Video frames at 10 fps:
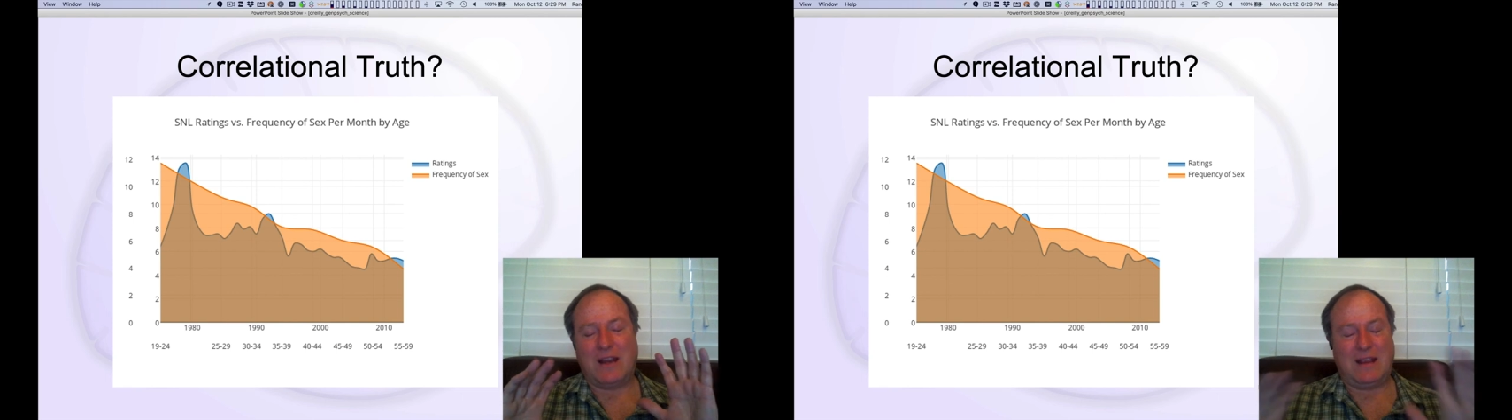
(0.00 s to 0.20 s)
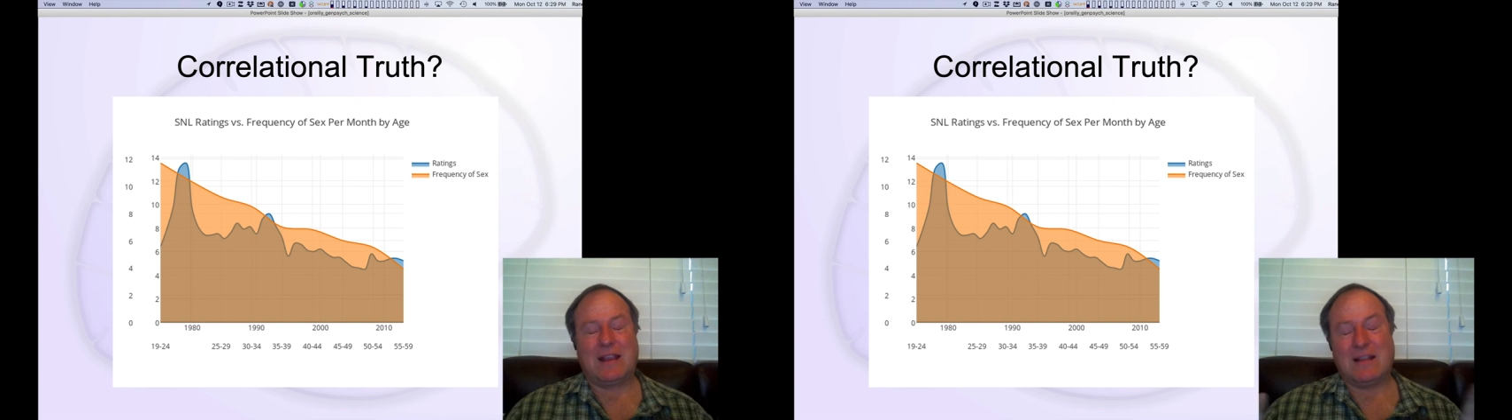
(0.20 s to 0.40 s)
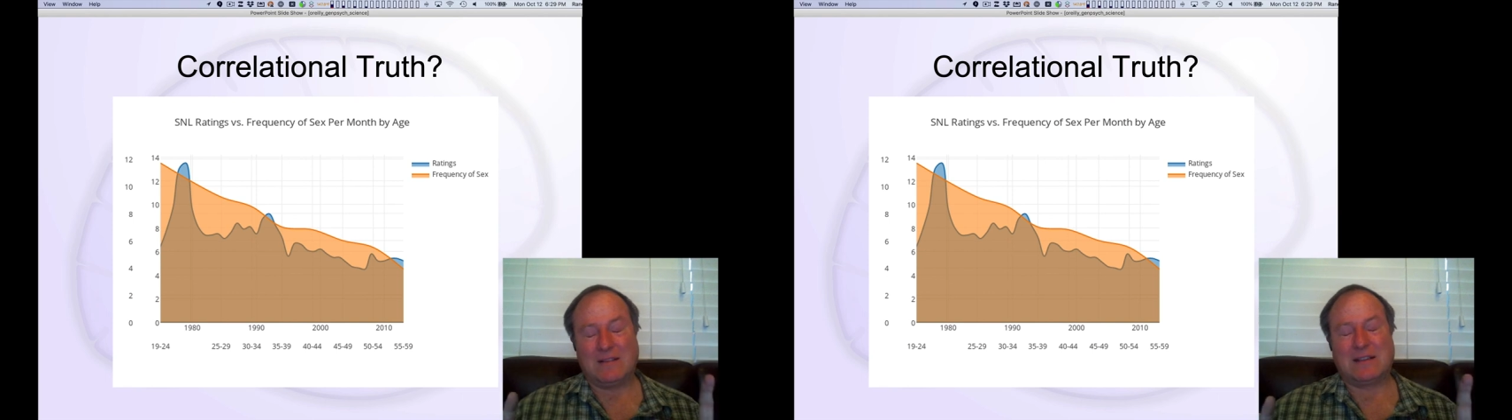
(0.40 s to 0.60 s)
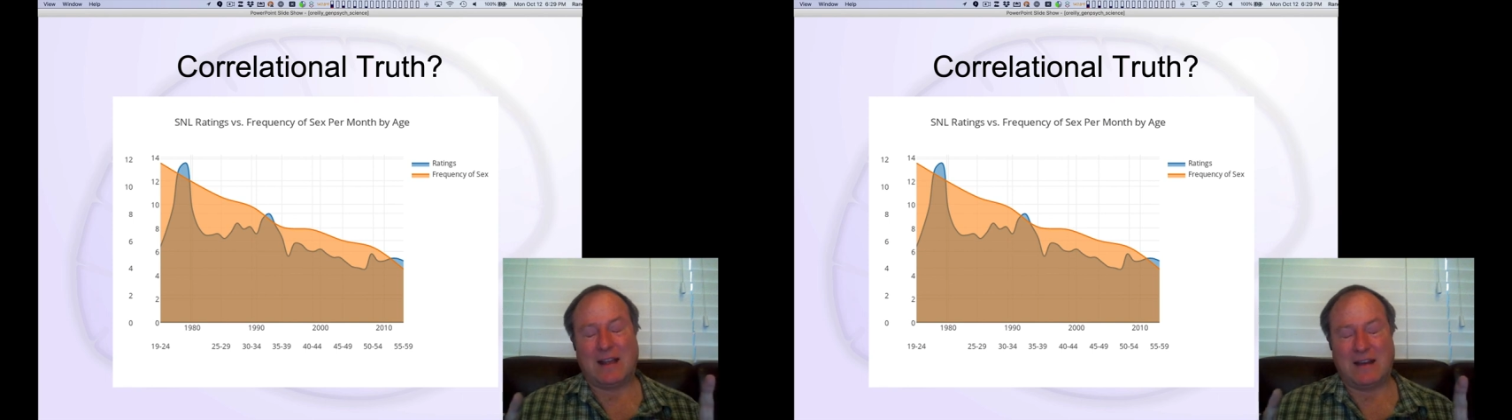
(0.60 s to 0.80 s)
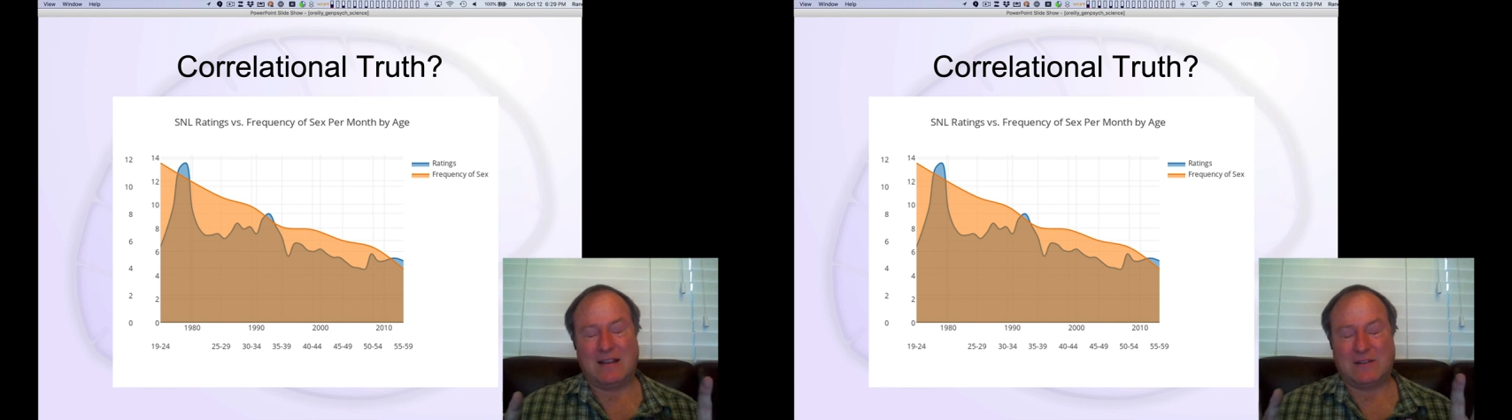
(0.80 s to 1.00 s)
get anything else
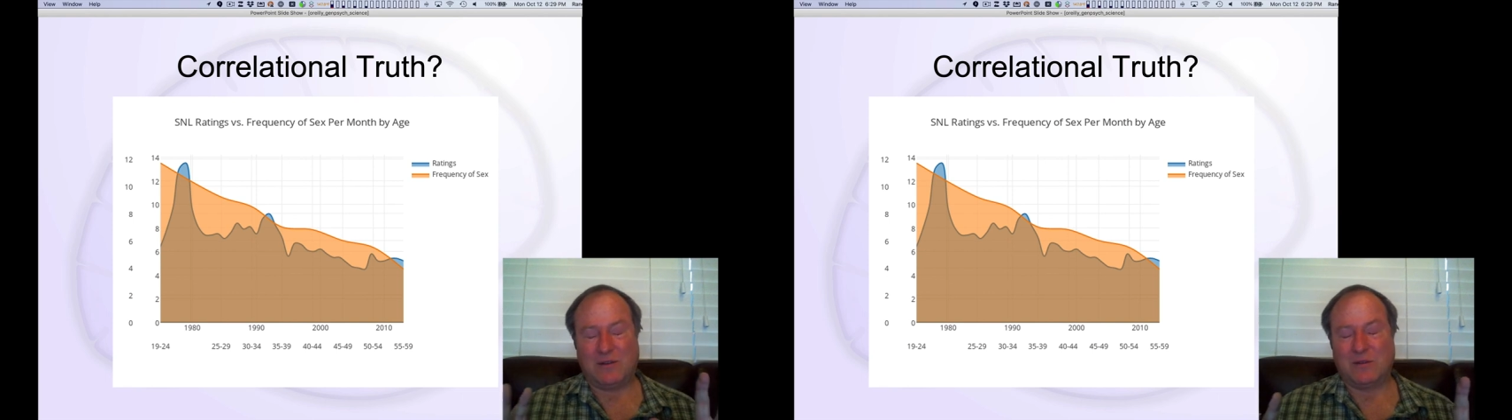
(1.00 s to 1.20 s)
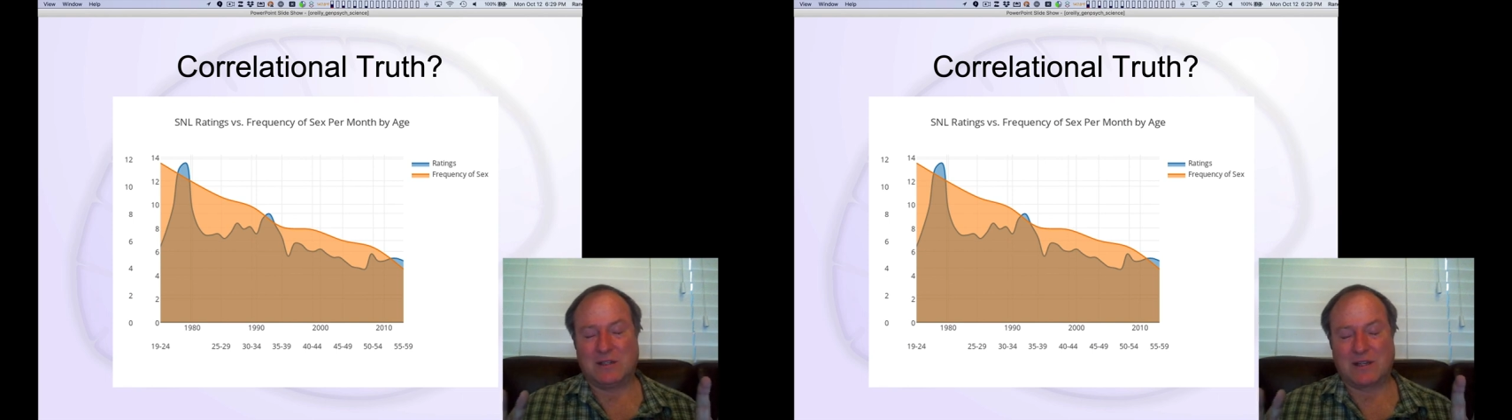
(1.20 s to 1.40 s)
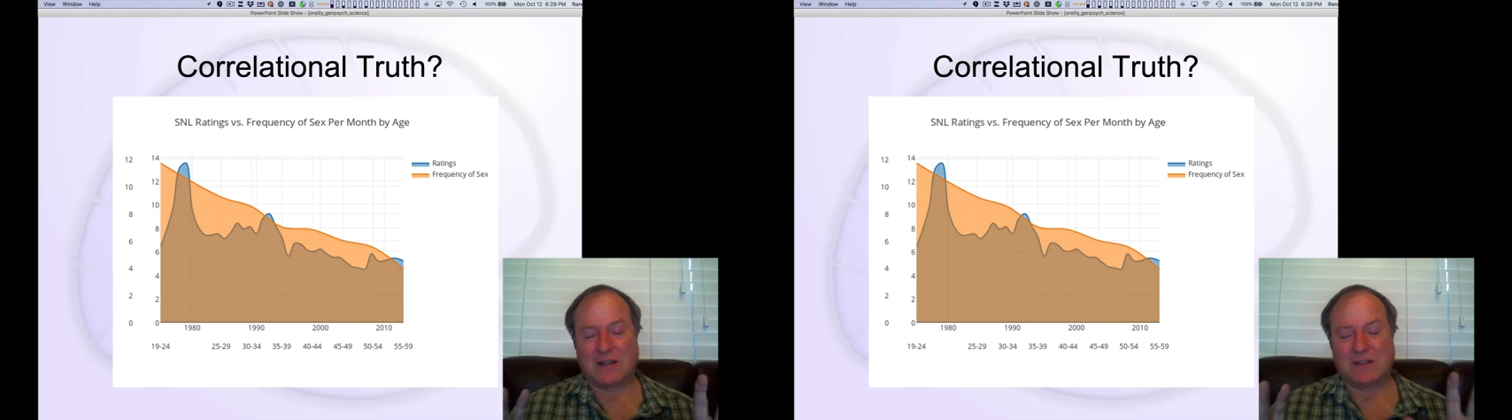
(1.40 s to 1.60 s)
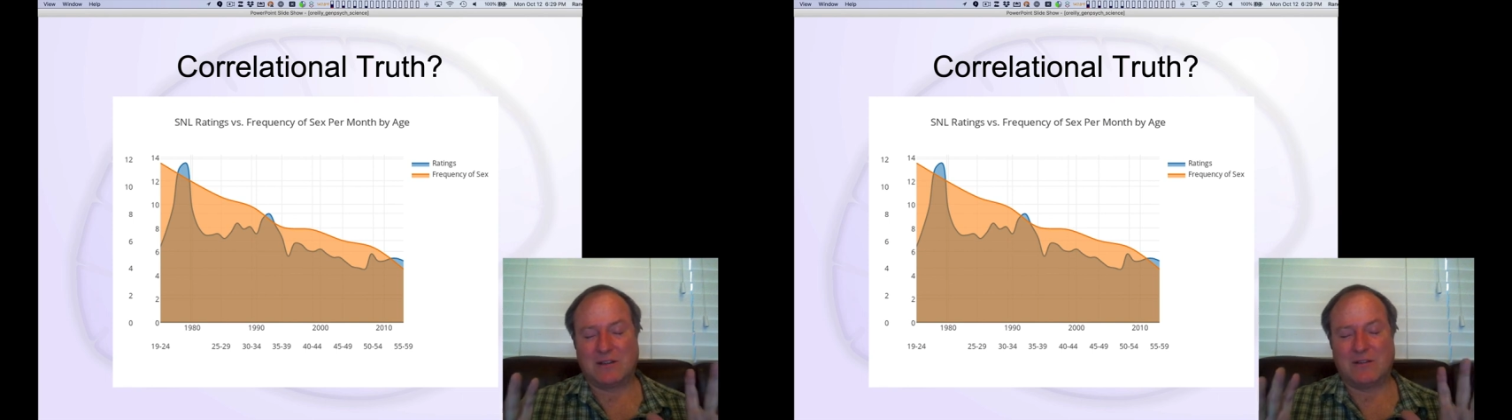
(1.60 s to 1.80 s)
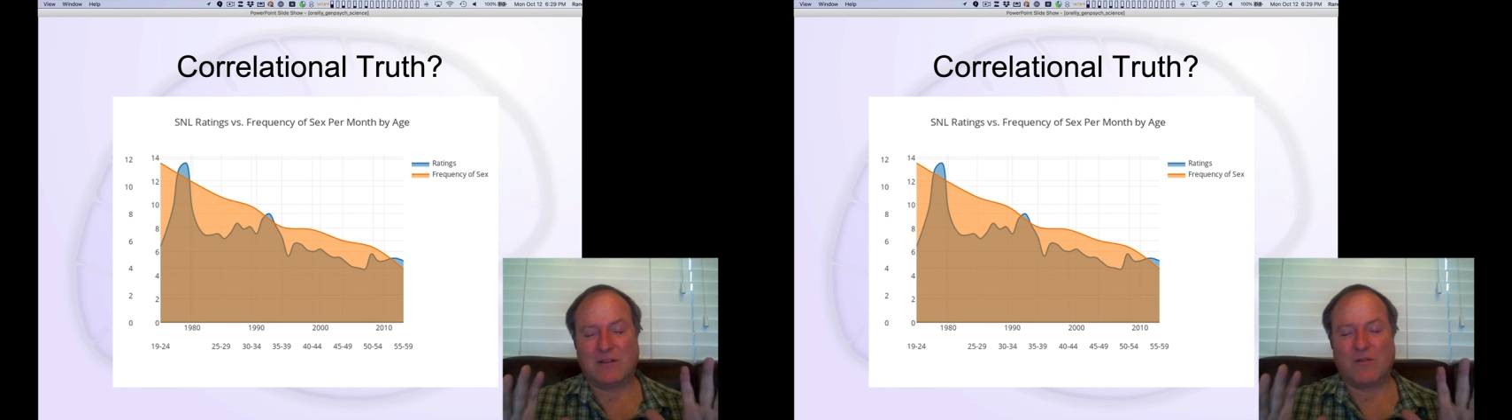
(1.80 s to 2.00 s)
out of this whole
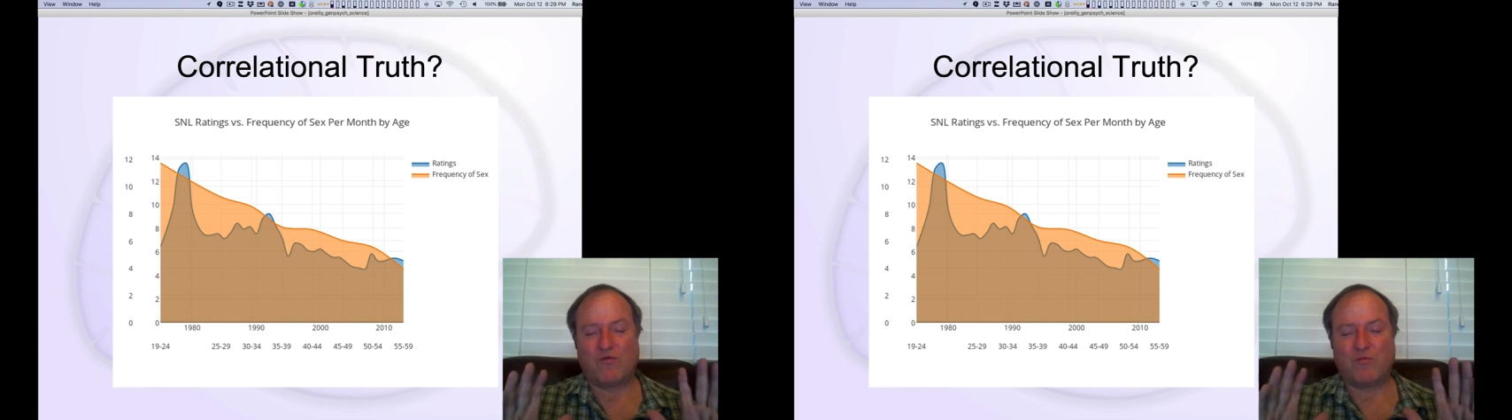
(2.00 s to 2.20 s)
discussion,